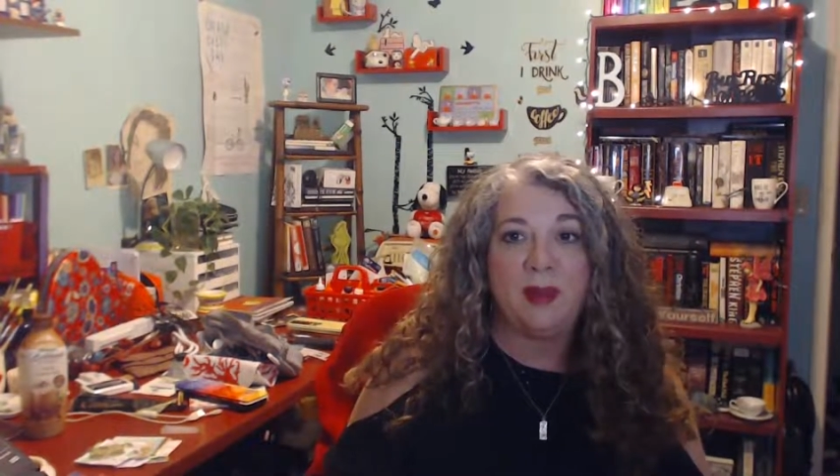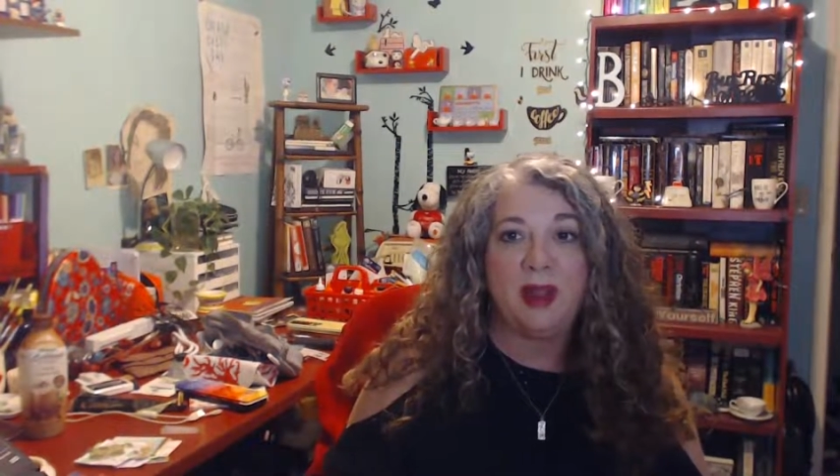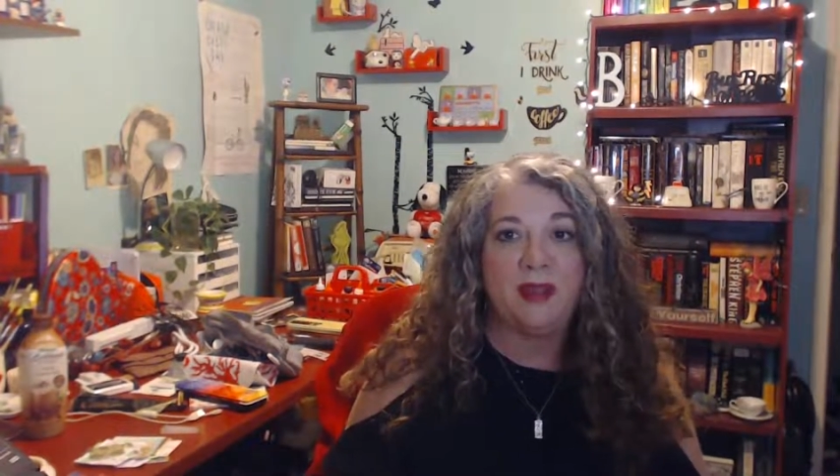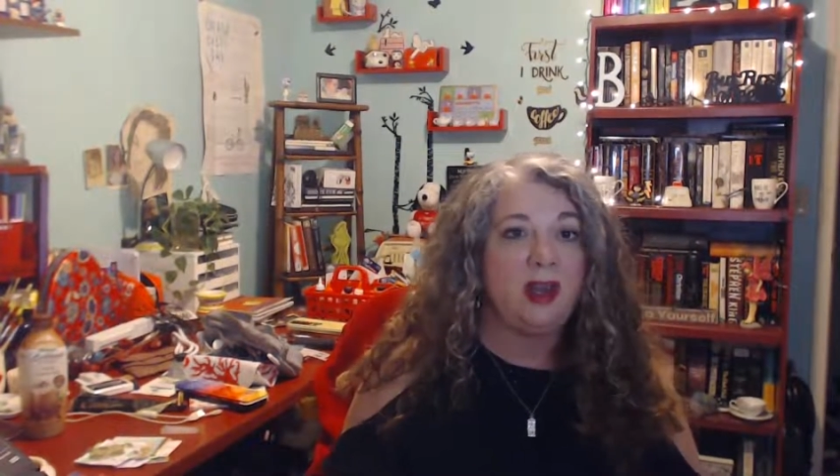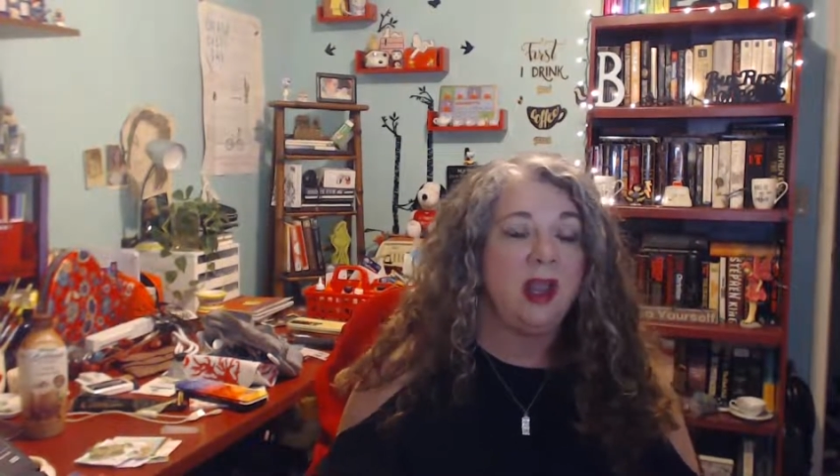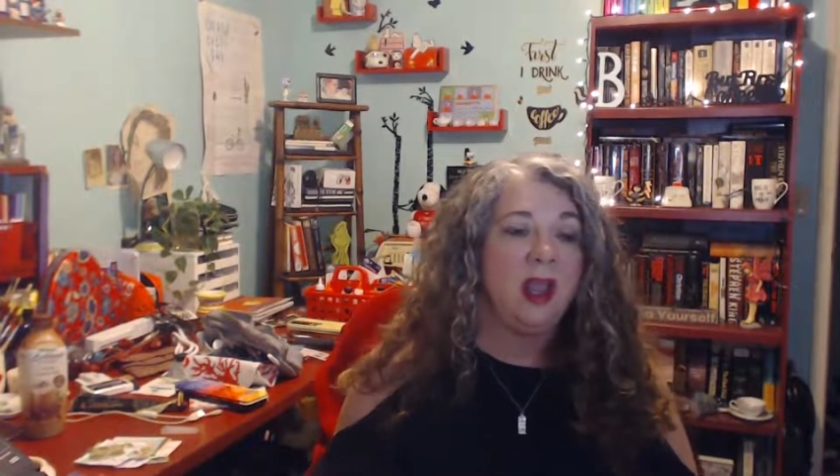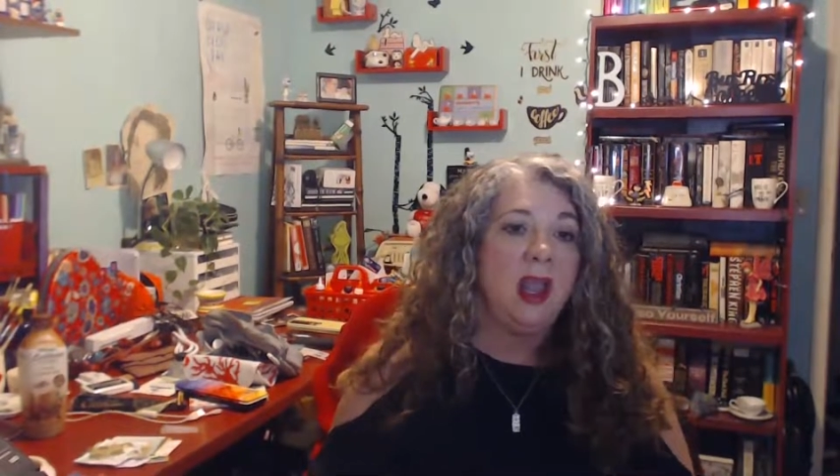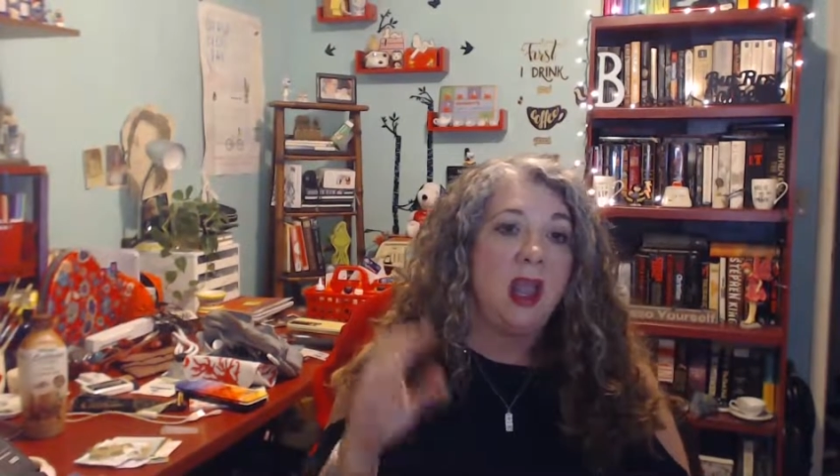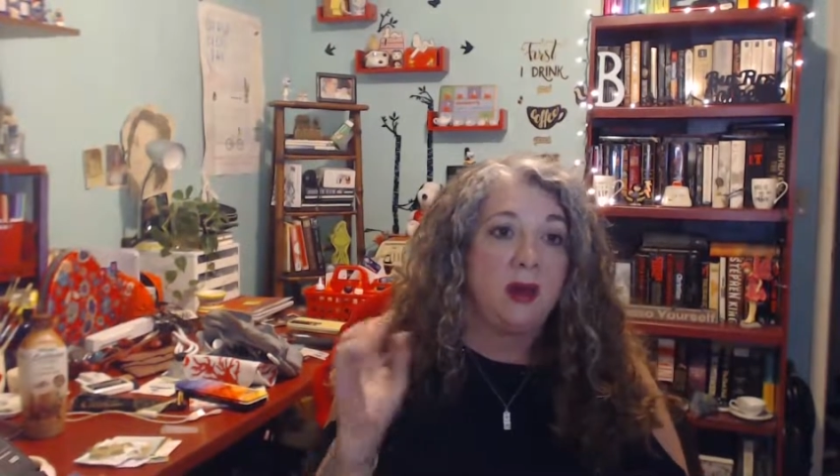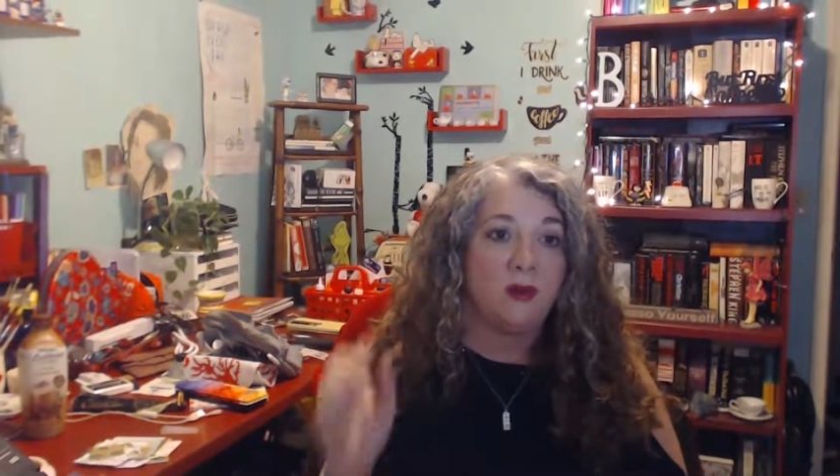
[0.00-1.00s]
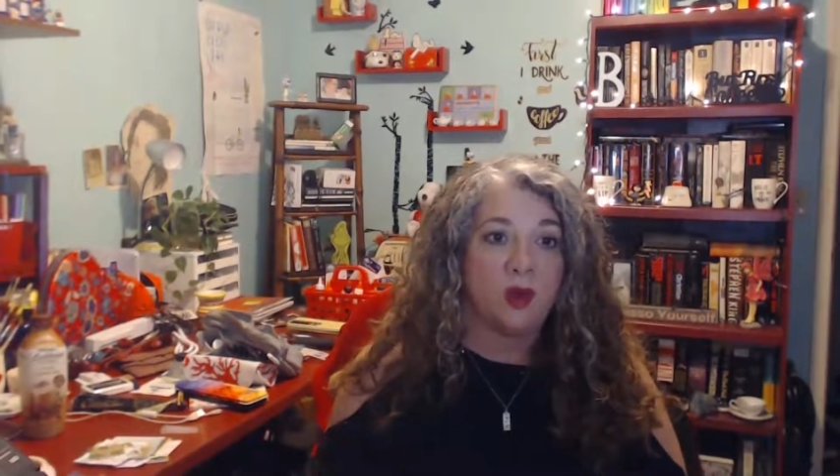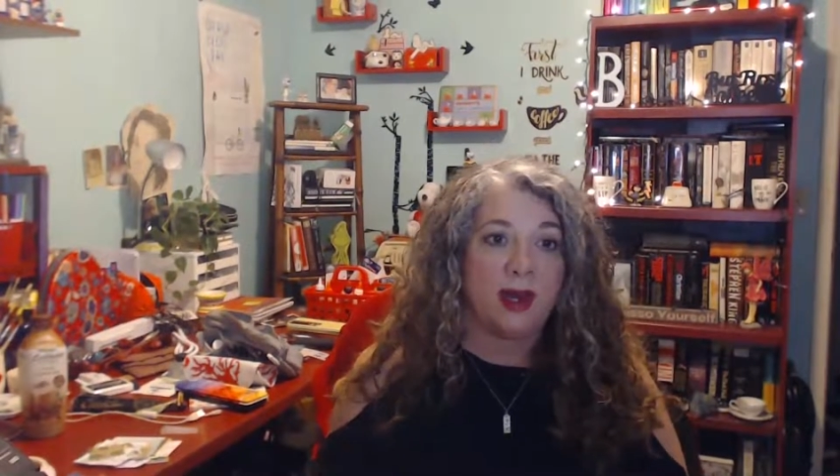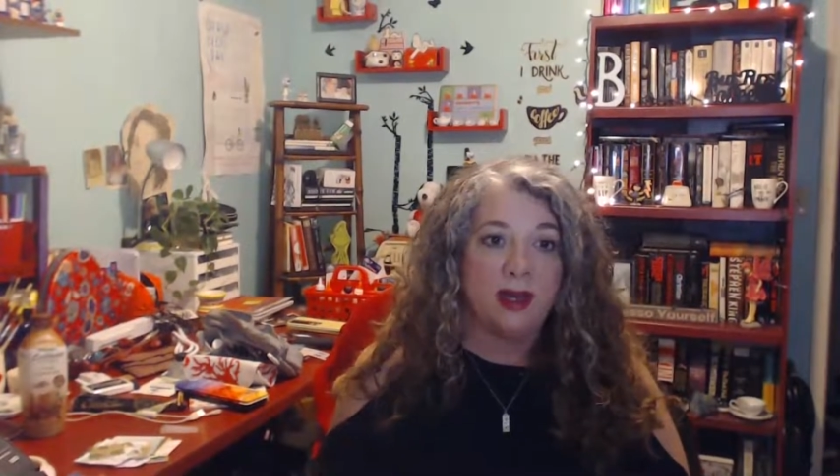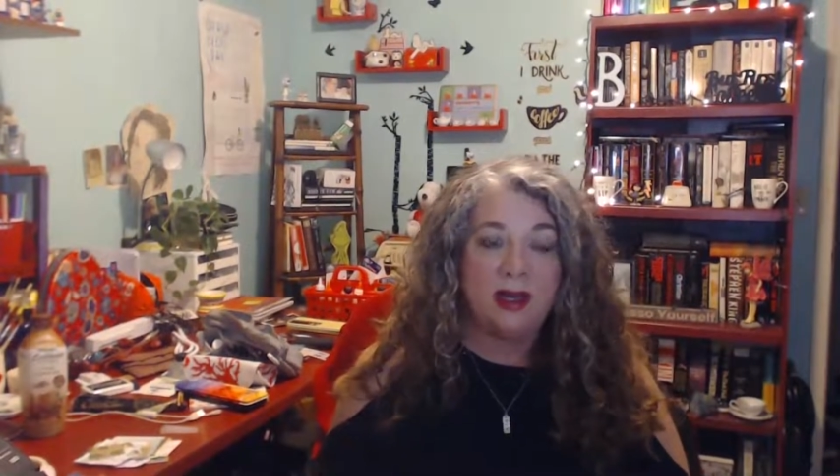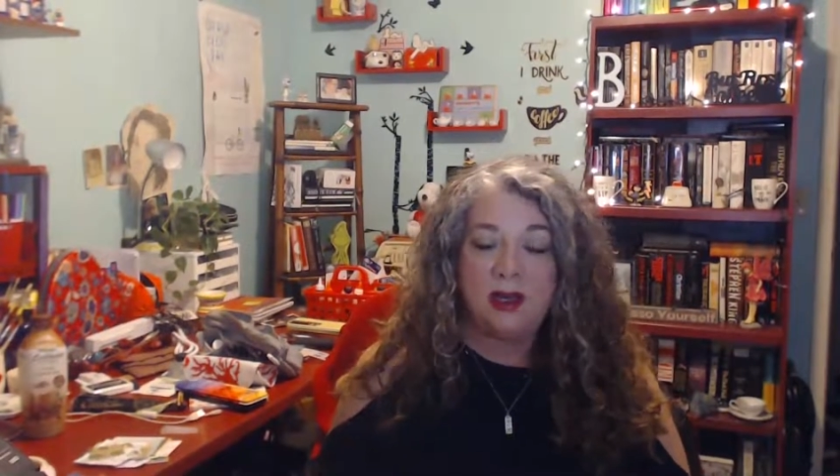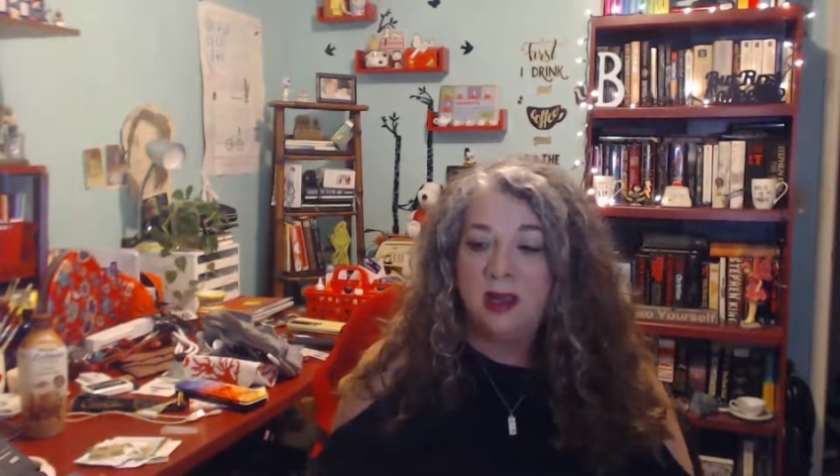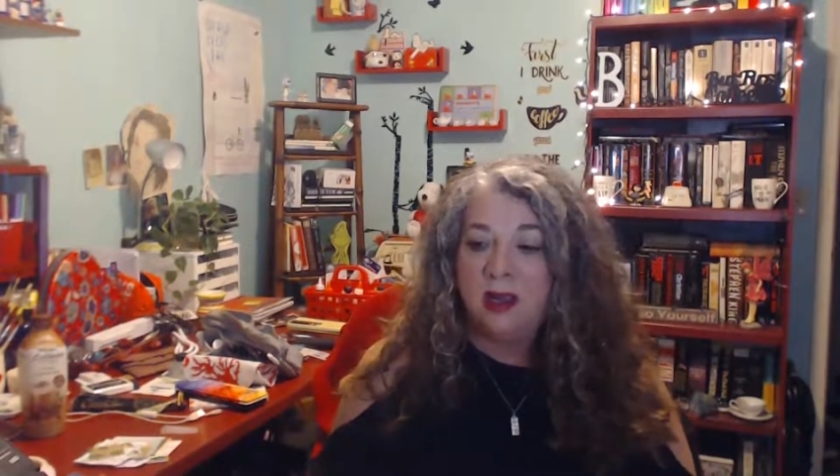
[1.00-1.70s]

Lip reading: method and writing,